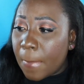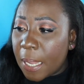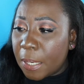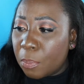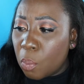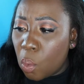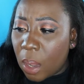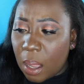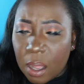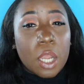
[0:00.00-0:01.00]
in
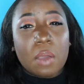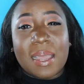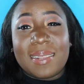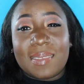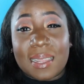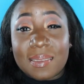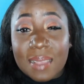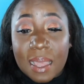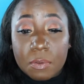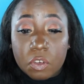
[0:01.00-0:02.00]
mocha. Now I tend to
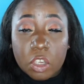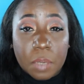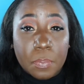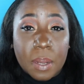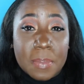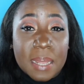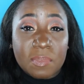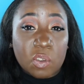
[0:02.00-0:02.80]
have shade problems,